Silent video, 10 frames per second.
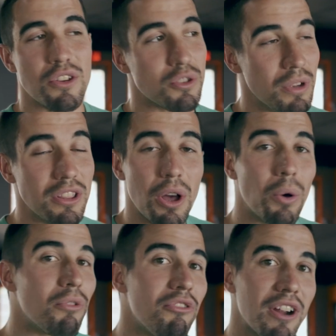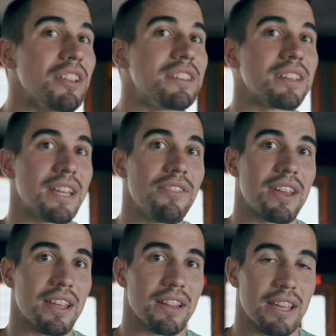So we load fairly
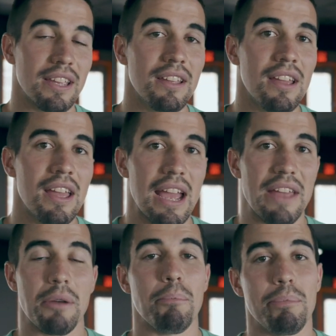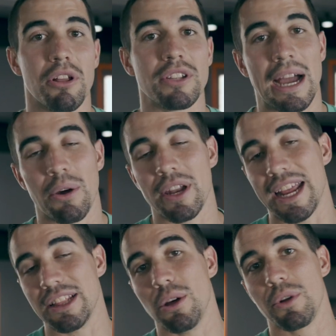significantly and then build out
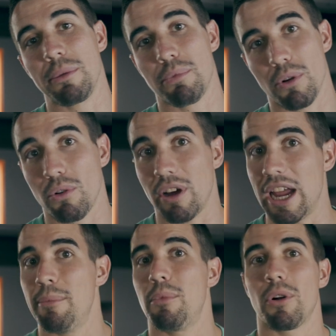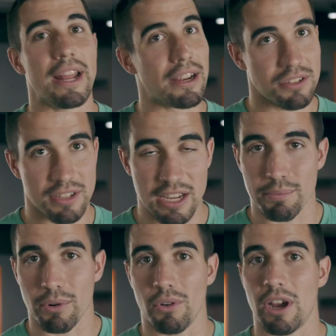a loading program or an exercise
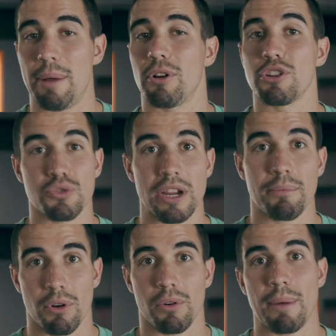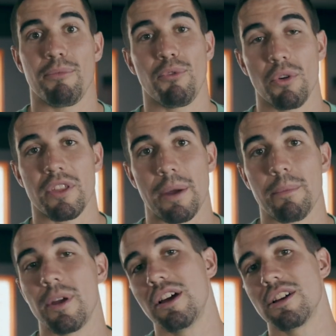program or a strength program for
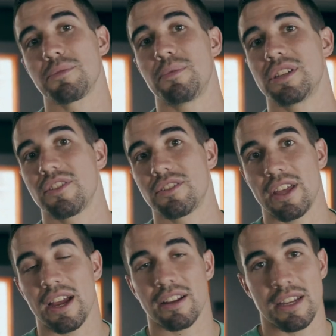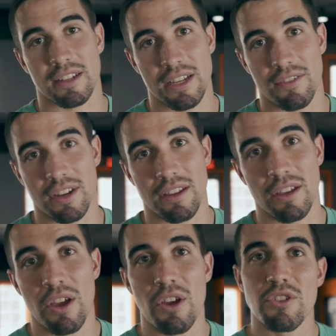them specific to that activity.
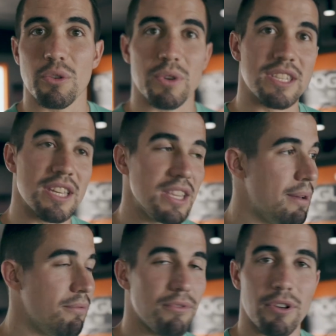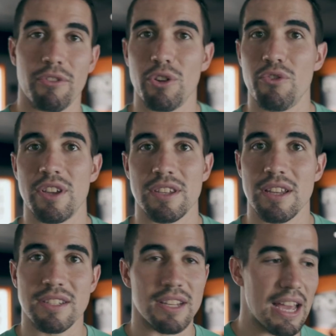So we see them for a few
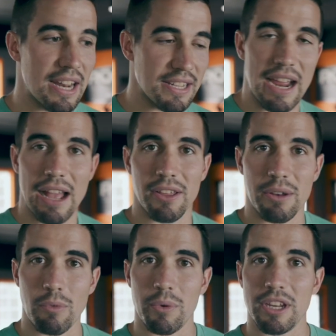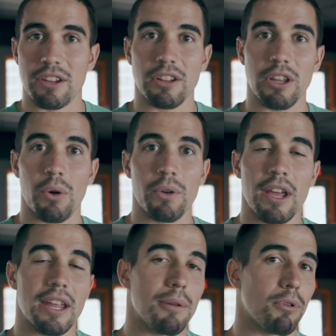visits to kind of dial in what we need to
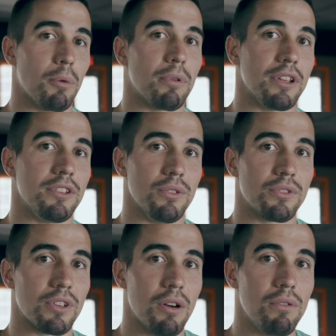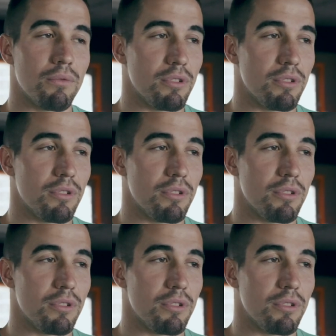load and appropriately do so.